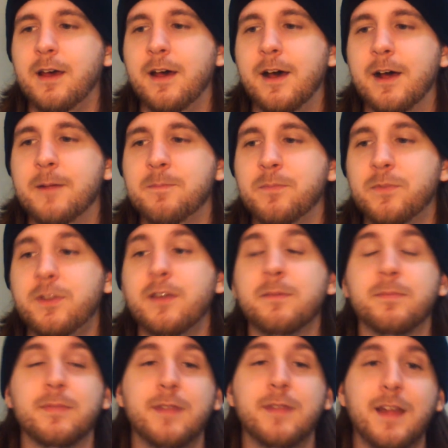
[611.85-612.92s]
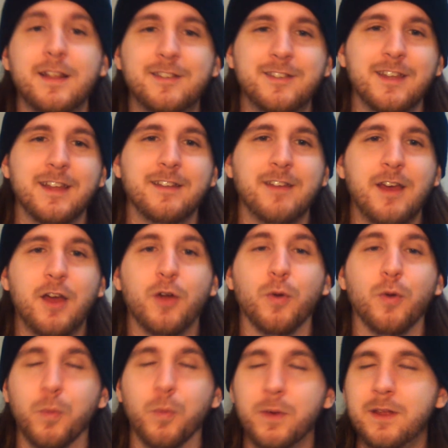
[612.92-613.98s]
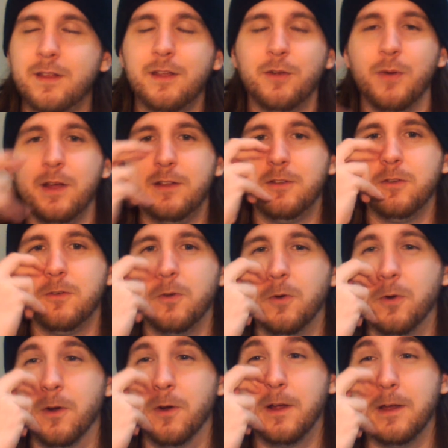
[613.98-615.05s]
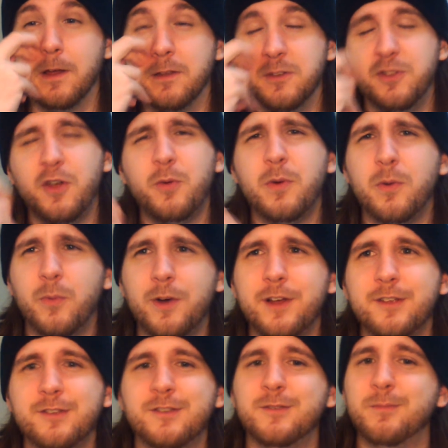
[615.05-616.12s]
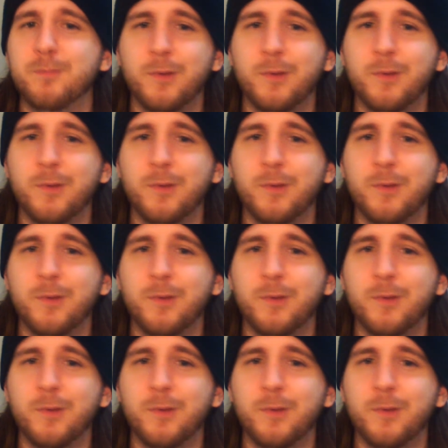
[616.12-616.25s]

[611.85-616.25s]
Uh, so yeah, that's it. Really great score because though it was